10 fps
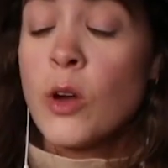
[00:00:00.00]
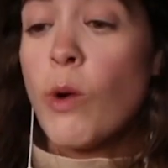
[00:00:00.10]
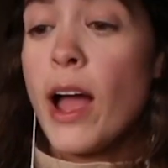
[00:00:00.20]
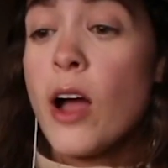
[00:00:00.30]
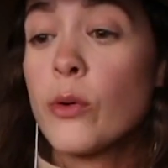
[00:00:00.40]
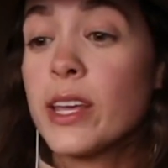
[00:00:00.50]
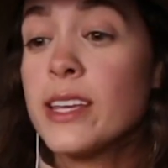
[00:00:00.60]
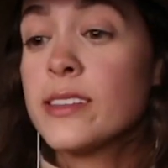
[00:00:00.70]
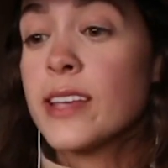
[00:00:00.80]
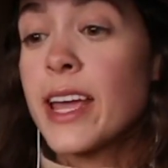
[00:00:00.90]
Wow,
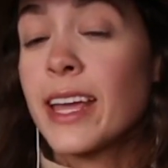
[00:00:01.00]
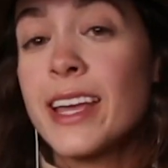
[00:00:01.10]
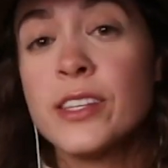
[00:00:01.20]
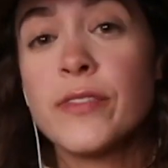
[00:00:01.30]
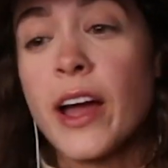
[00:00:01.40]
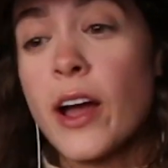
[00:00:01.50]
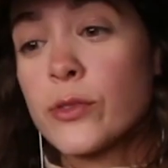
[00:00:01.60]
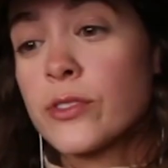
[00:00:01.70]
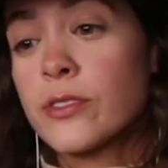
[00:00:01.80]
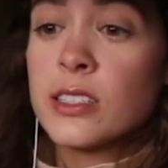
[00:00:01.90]
he's saying his
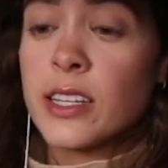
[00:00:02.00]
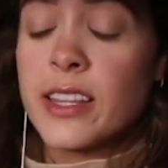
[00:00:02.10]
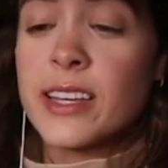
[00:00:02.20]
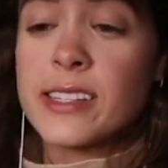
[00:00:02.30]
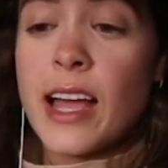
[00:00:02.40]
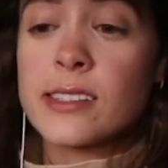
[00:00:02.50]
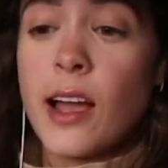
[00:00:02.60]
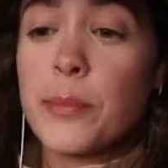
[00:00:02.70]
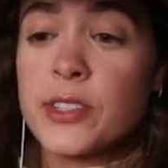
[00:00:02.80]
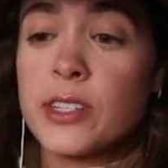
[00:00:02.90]
vows. It's like the exact
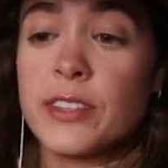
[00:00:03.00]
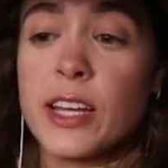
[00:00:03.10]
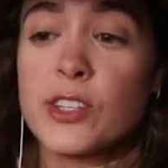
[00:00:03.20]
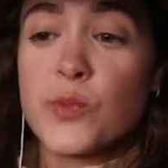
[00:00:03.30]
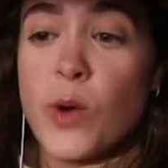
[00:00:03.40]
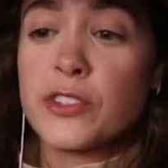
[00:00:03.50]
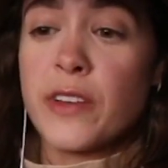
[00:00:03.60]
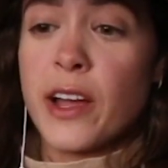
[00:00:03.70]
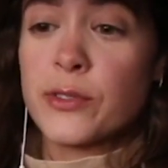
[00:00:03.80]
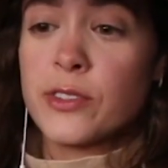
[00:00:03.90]
opposite of the Night's Watch
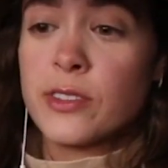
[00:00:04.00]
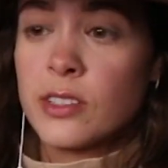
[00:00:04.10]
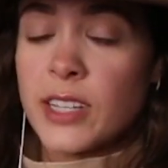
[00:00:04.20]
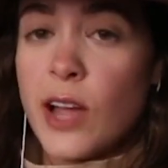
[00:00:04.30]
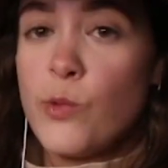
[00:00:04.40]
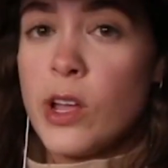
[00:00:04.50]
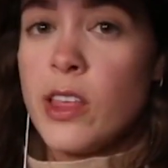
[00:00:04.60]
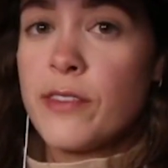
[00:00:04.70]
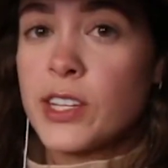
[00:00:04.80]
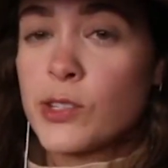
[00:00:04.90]
vows. It's like, I will
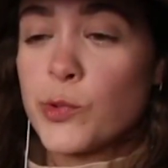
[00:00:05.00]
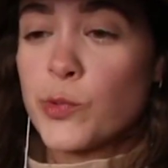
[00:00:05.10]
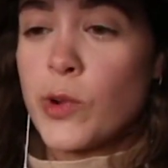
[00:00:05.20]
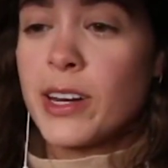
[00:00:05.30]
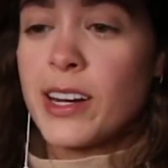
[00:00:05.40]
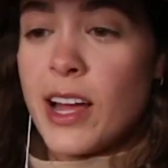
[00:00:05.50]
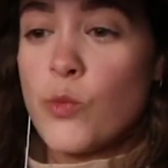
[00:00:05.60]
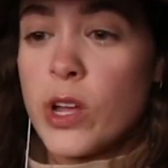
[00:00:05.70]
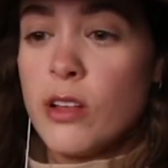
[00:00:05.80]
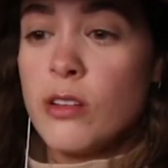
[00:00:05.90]
have sex with women and I
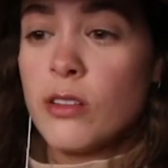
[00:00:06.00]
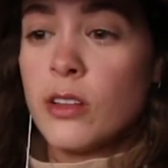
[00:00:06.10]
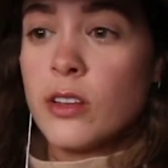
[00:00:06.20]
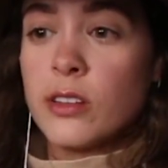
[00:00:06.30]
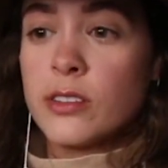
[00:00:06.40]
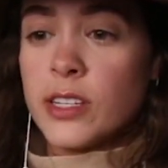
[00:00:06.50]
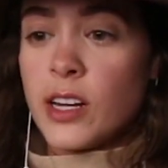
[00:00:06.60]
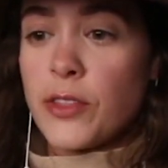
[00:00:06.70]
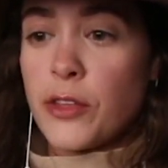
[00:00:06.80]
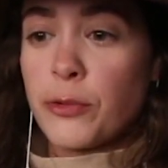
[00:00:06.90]
will sit
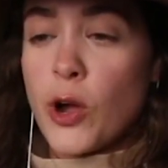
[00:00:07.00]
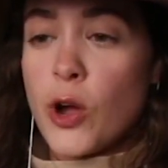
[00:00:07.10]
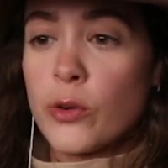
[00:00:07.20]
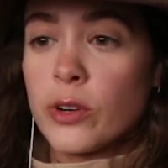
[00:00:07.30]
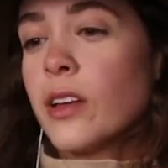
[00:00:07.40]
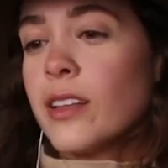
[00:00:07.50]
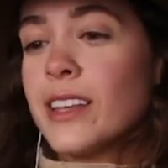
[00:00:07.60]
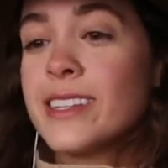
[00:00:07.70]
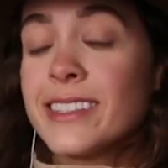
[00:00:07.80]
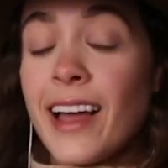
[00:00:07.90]
on the throne.
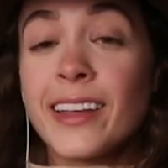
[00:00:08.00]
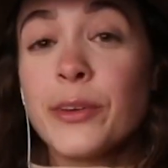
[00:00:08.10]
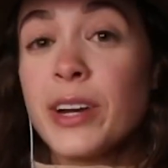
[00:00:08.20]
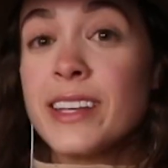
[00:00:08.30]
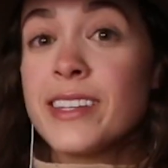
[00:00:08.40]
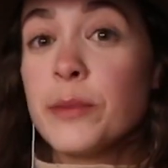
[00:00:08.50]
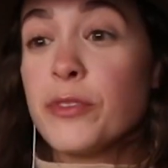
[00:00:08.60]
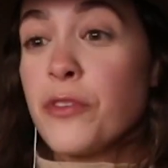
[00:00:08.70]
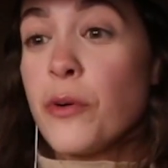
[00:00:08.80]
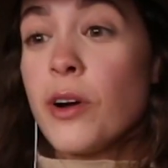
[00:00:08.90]
It's exactly what I said
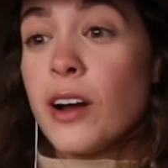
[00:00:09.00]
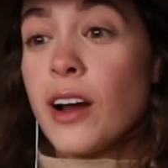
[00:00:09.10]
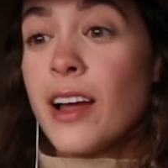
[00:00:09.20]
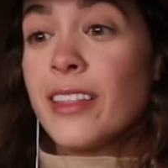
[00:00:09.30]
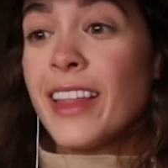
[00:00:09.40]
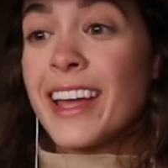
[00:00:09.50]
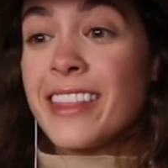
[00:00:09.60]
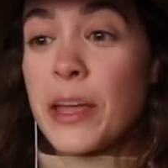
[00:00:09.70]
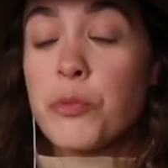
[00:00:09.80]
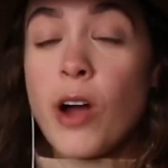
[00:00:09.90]
before.
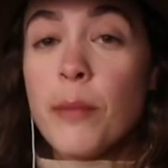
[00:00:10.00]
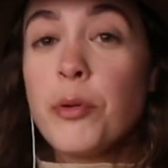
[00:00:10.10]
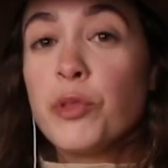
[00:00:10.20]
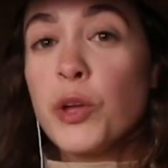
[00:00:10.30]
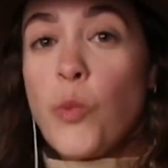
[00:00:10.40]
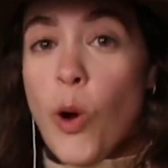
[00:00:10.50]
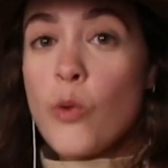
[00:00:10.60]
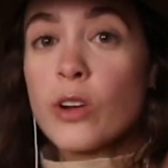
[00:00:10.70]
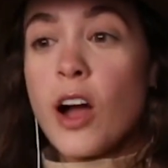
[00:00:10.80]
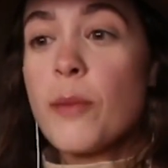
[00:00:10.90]
Like, they probably
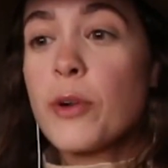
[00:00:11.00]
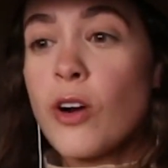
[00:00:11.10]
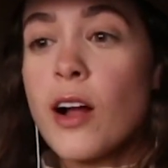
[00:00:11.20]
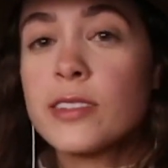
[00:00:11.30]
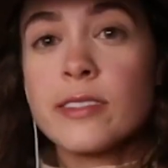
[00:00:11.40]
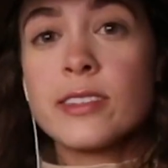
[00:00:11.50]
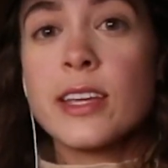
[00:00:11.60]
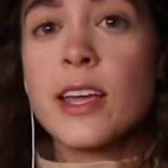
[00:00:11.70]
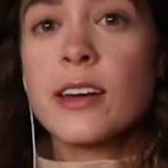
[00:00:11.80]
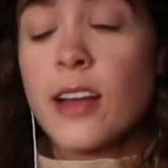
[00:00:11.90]
won't come across the
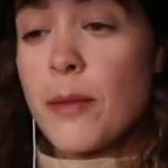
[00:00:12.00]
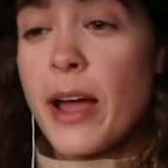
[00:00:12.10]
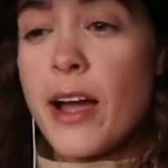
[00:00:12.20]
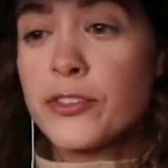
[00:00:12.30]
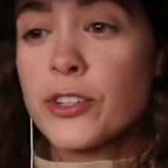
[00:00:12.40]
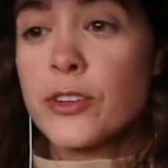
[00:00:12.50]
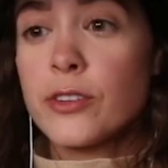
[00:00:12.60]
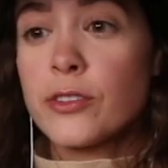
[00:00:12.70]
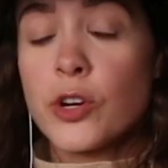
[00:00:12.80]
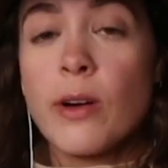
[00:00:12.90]
sea and come
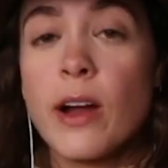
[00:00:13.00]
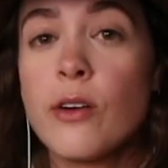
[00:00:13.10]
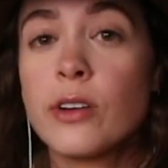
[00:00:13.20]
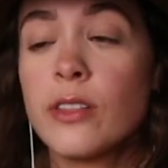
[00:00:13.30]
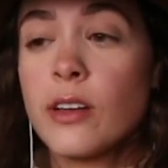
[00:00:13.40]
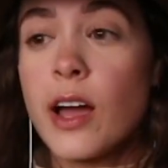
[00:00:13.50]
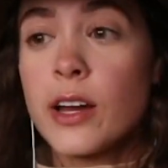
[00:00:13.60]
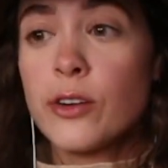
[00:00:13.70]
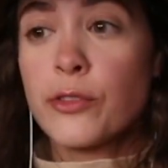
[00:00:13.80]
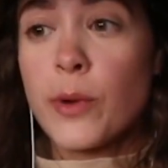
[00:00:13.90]
after the crown and the
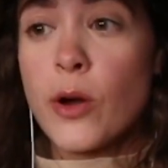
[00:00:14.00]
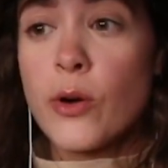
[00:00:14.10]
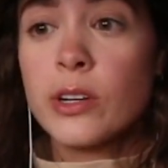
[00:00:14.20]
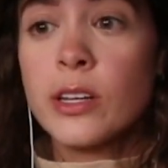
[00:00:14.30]
Iron Throne